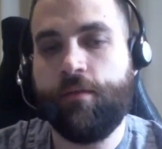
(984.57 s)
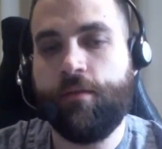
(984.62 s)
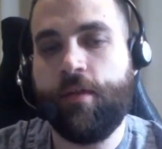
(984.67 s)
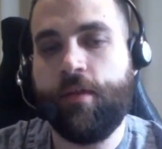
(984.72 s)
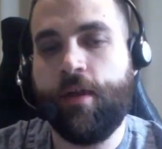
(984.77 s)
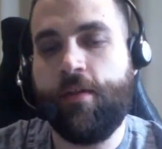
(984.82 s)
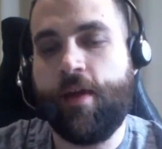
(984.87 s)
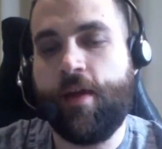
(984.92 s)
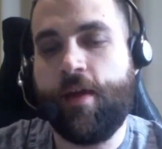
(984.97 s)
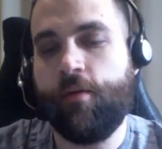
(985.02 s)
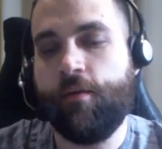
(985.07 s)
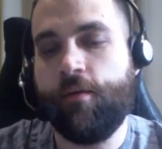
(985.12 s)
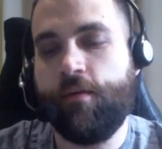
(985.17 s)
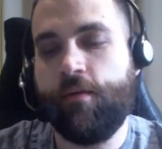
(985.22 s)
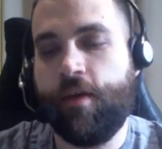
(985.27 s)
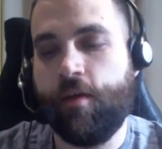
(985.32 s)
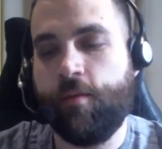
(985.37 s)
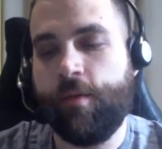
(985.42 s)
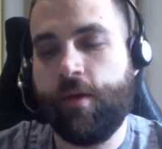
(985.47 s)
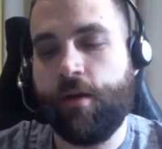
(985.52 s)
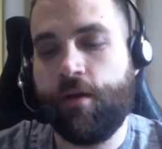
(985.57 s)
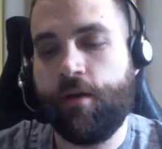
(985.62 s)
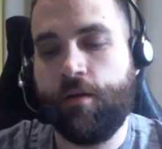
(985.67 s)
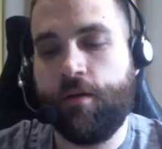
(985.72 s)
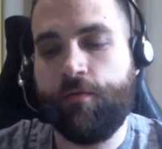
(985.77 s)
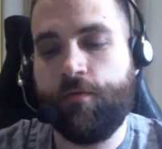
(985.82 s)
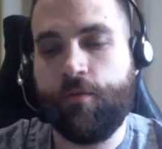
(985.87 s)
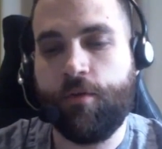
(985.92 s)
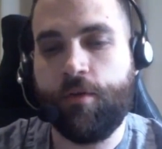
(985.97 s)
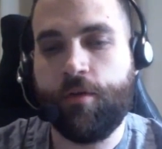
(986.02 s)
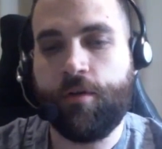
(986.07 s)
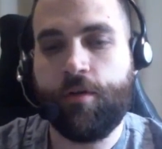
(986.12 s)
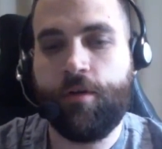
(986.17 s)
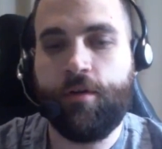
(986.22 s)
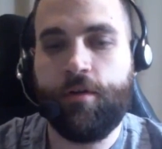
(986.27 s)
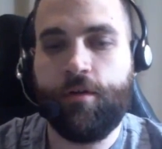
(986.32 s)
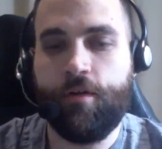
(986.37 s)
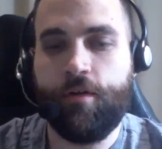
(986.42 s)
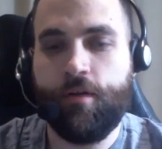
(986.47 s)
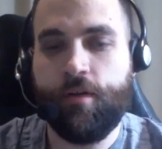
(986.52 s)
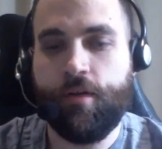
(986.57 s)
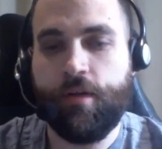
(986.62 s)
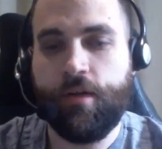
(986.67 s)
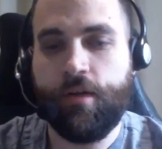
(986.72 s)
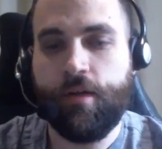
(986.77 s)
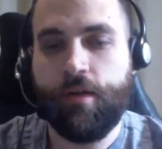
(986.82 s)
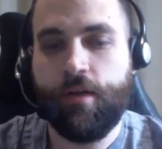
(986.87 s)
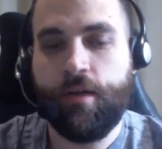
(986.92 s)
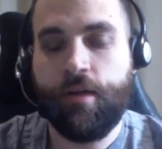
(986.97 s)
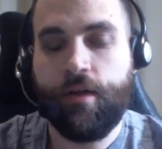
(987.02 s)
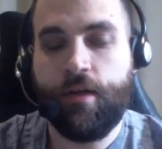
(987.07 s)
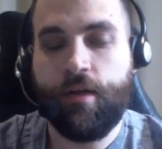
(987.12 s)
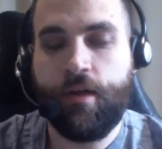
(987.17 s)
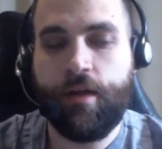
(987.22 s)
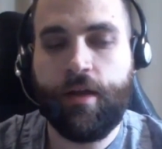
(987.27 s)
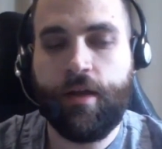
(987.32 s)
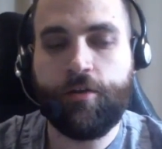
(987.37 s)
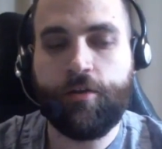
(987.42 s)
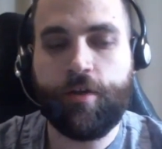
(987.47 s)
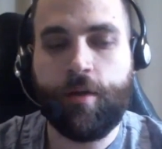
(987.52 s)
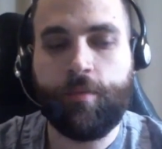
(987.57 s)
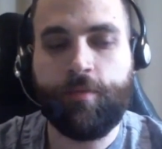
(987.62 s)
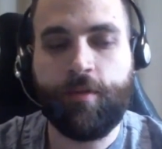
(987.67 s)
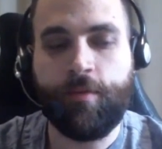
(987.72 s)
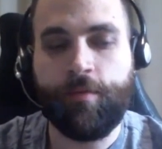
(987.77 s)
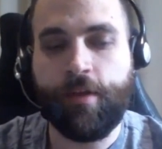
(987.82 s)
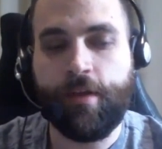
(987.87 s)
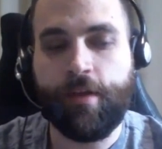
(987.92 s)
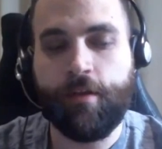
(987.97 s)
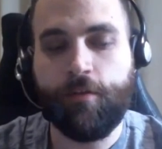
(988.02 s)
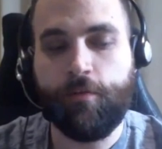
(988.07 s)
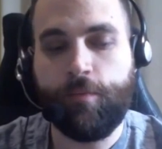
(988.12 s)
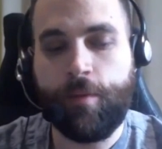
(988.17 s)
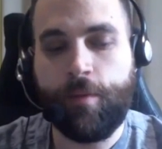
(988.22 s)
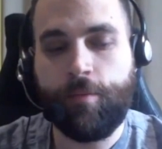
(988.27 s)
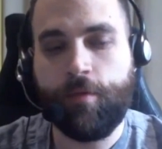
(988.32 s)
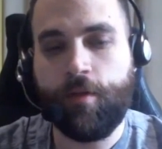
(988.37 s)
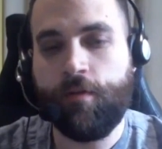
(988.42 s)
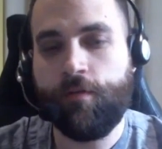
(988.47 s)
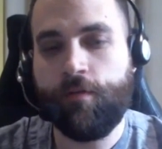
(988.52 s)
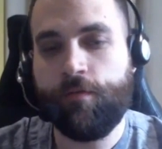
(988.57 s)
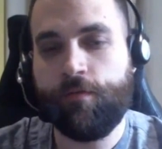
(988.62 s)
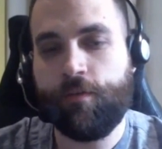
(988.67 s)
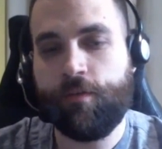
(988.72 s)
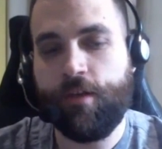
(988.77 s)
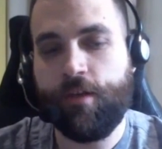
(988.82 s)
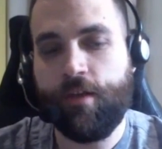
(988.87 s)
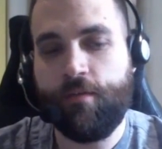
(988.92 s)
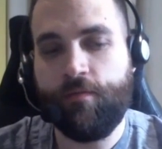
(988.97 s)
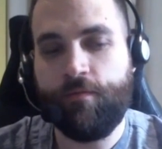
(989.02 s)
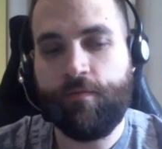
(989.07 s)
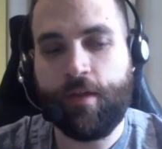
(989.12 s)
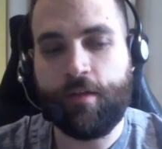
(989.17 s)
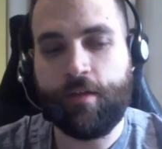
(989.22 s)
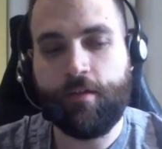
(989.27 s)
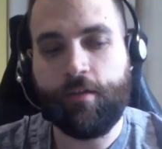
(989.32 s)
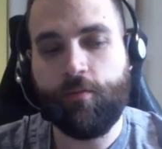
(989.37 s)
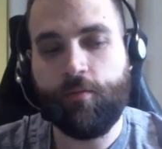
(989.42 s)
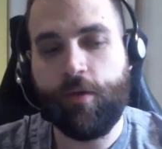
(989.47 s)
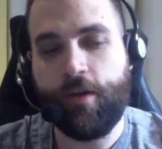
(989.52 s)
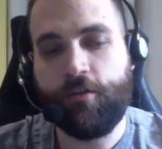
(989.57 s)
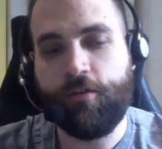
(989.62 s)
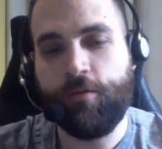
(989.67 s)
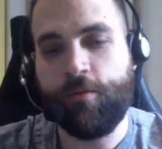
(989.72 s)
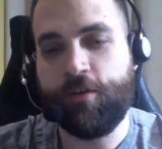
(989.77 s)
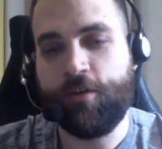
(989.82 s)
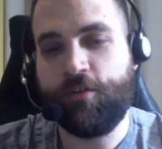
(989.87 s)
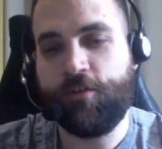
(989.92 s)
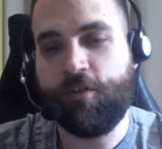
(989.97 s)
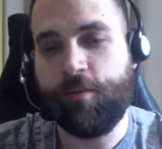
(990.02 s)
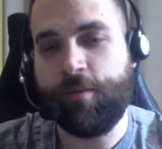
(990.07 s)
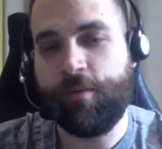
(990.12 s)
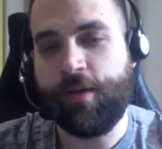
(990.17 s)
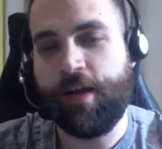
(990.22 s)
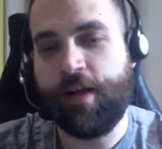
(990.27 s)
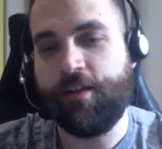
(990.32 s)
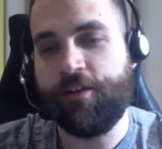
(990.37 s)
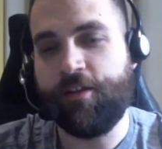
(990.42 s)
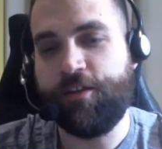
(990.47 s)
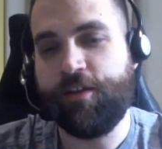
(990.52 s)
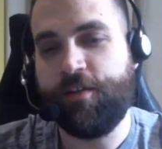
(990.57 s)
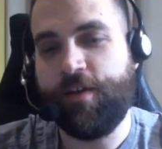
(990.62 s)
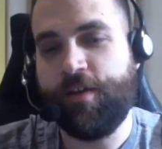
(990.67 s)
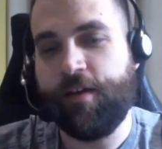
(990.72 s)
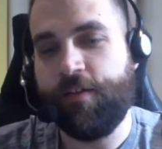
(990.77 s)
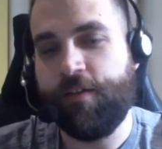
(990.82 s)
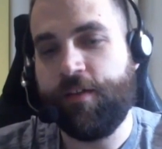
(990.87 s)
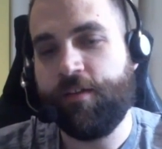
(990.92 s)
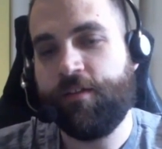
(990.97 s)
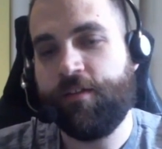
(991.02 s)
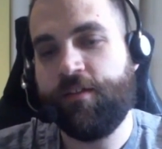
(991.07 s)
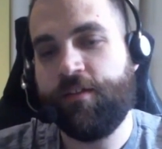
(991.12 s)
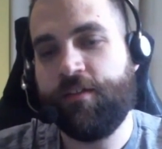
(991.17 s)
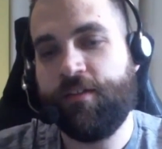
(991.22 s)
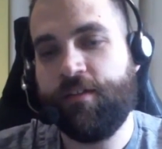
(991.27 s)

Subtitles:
No, that would be a hard fork. An airdrop's something else. People have invented way too much terminology around this.